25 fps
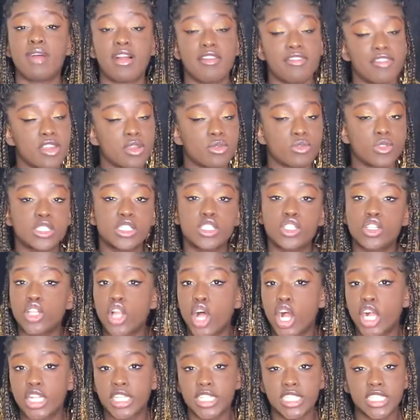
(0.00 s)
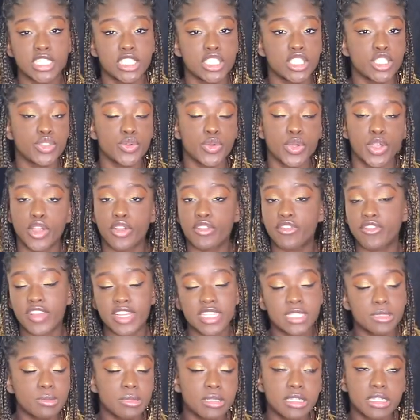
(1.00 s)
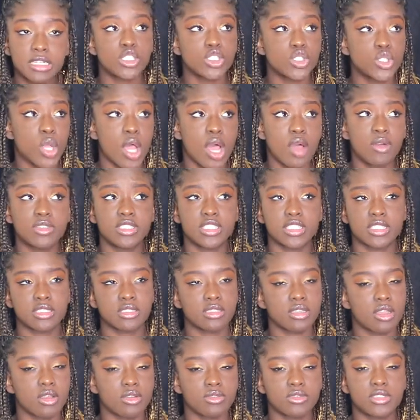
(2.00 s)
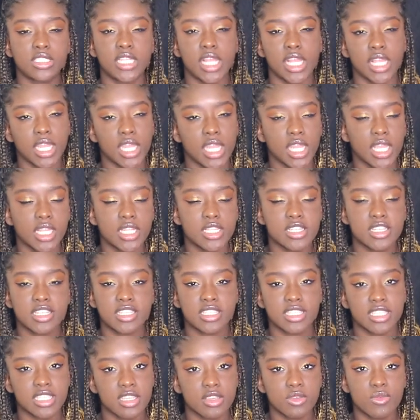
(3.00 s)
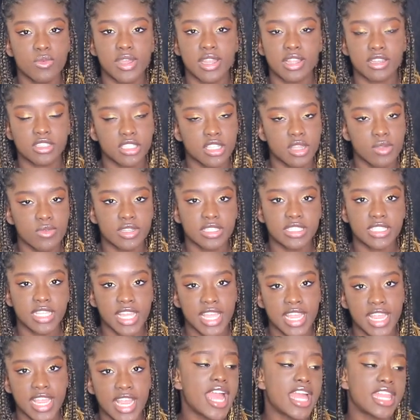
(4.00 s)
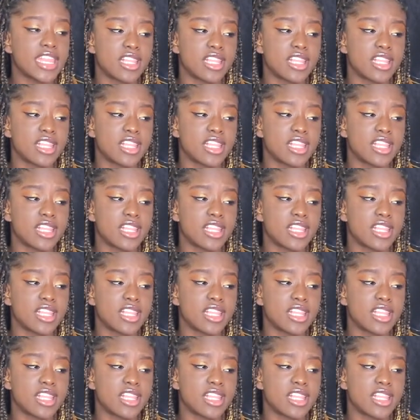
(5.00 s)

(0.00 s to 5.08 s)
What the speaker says: My friend was still logged in to her Facebook, so I was just, you know, checking it to see what else they were saying.